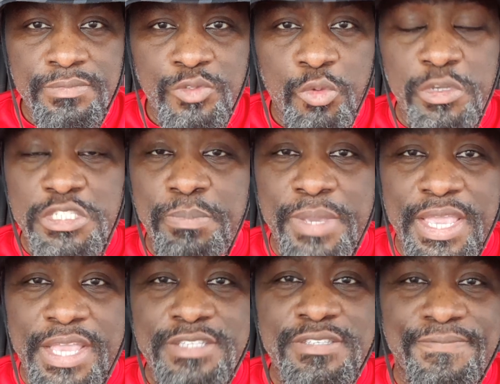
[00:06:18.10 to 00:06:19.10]
which
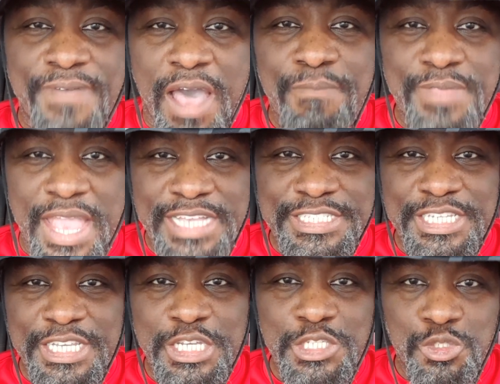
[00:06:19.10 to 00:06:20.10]
means the
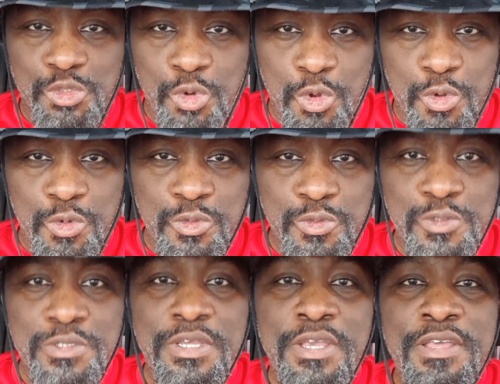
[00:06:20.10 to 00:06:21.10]
foundation
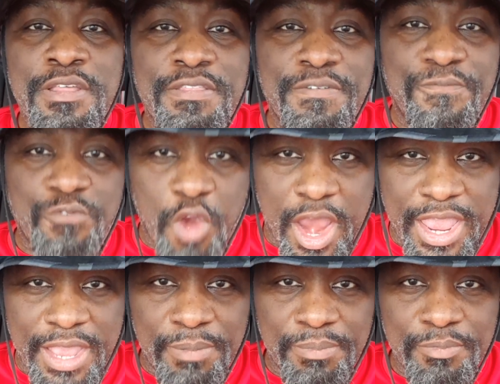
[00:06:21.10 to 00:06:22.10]
controls the
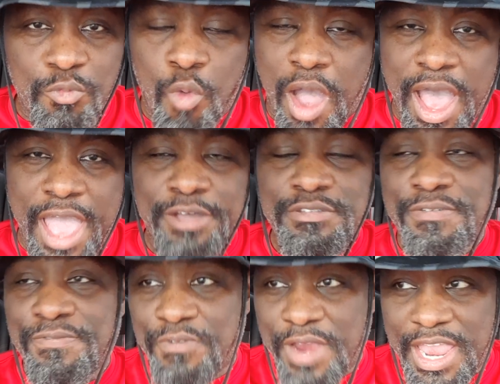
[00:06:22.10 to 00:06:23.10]
frame. Why? Because the
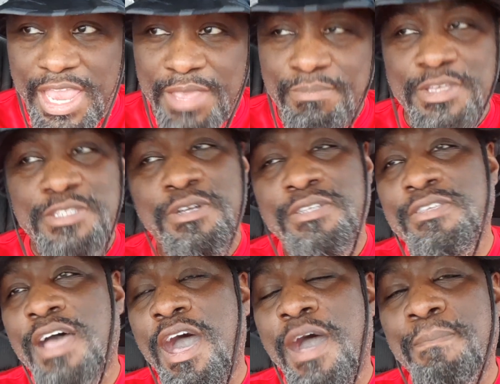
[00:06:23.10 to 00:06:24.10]
frame is on
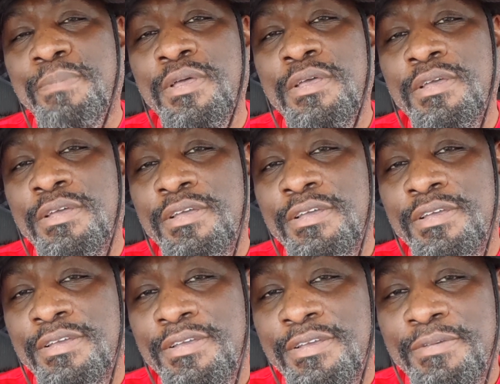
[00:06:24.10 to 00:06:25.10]
top
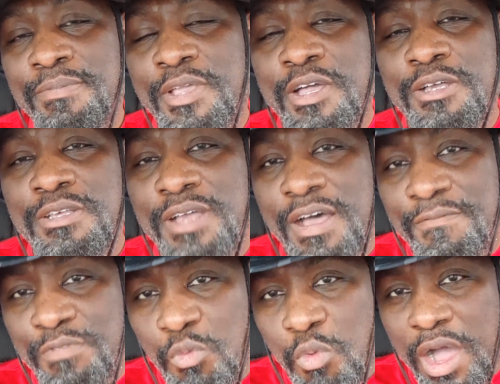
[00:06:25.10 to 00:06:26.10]
because
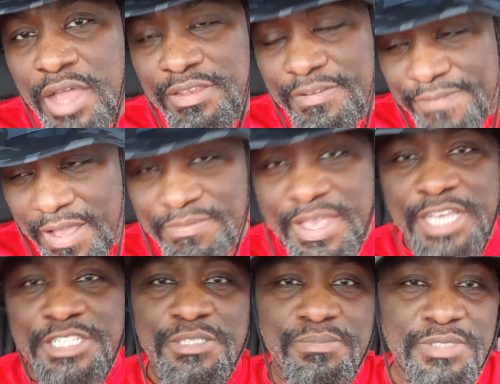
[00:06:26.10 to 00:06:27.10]
of the what? The
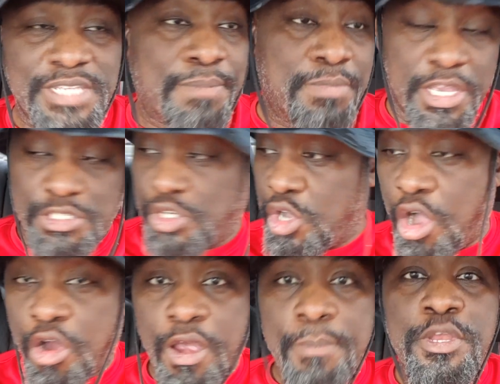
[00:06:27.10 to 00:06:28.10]
foundation. Same thing as a
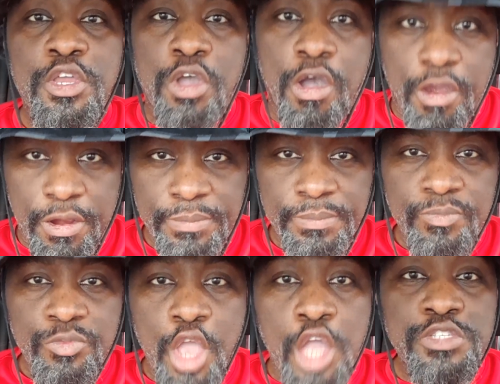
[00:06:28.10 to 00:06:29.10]
car. I'm in the car.
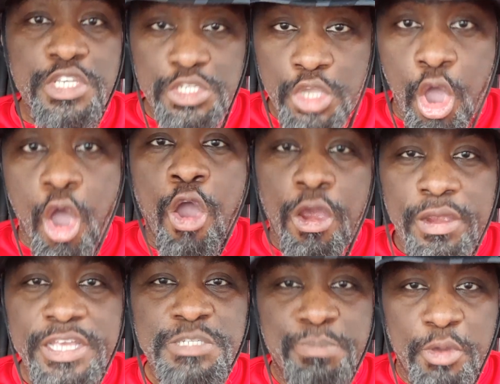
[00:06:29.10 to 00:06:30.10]
This car
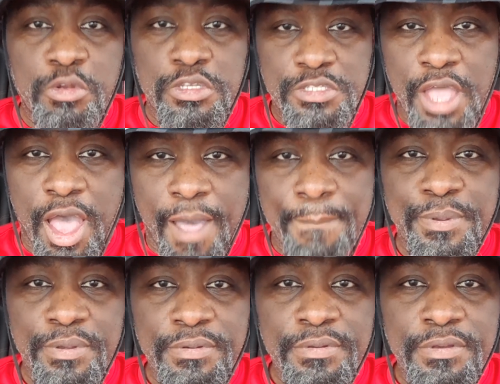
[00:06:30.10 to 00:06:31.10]
is built on top
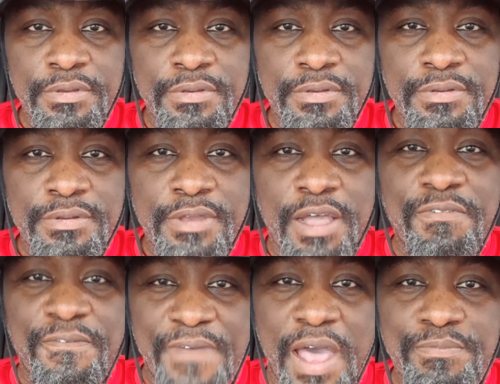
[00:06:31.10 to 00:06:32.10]
of
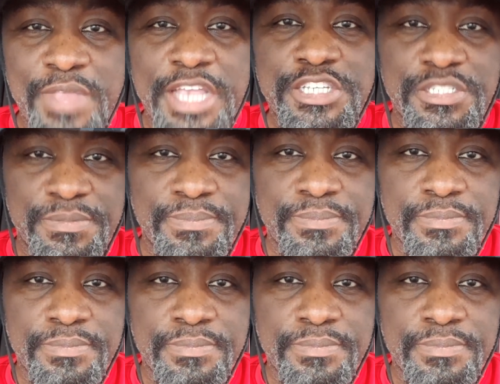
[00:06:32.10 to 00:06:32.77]
a foundation.